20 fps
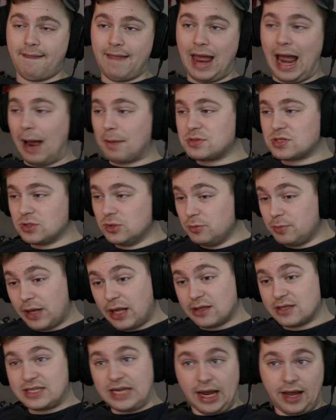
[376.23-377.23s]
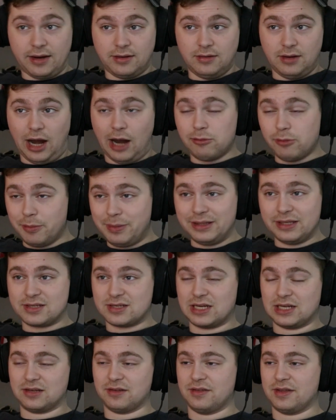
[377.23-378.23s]
Absolute playlist ad. I will be
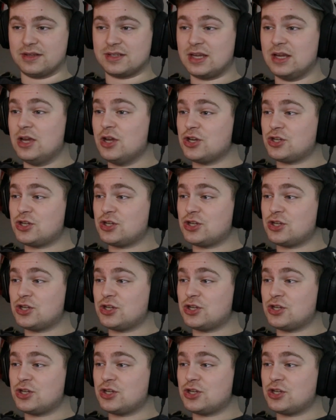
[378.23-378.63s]
listening to this.